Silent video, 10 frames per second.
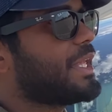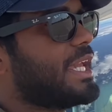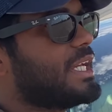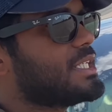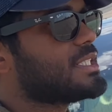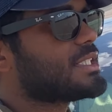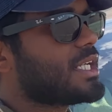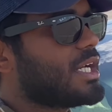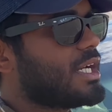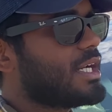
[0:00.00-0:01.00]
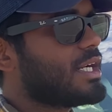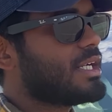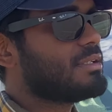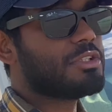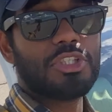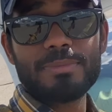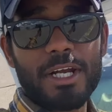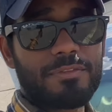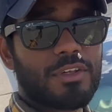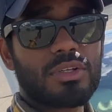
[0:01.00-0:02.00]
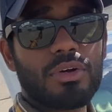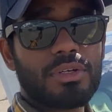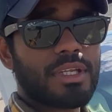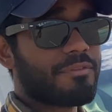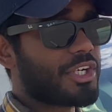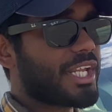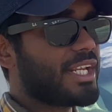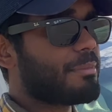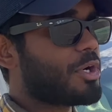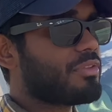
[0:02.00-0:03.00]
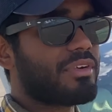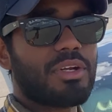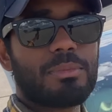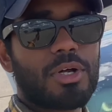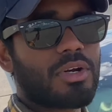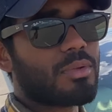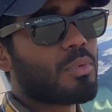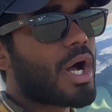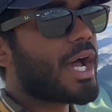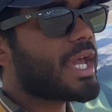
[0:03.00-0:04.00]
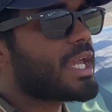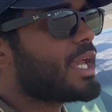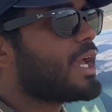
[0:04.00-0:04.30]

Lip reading: and use my referral code if you're getting a Model 3 or Model Y.